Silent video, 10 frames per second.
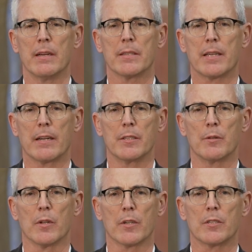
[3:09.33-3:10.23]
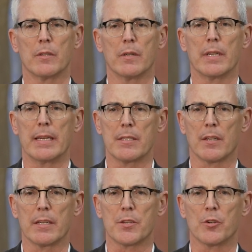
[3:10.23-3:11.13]
It's got a new look to it,
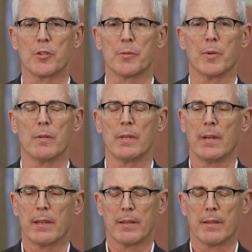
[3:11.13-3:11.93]
easily searchable.